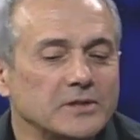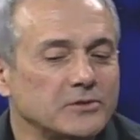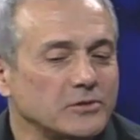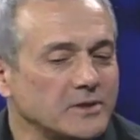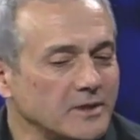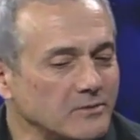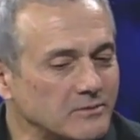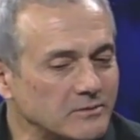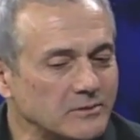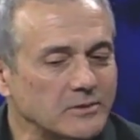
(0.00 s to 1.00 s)
to the to the
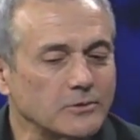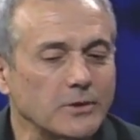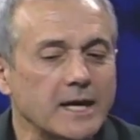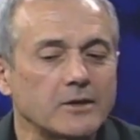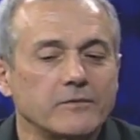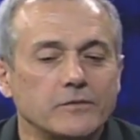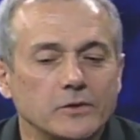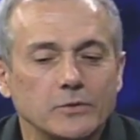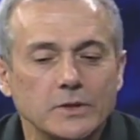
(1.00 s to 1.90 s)
greater view,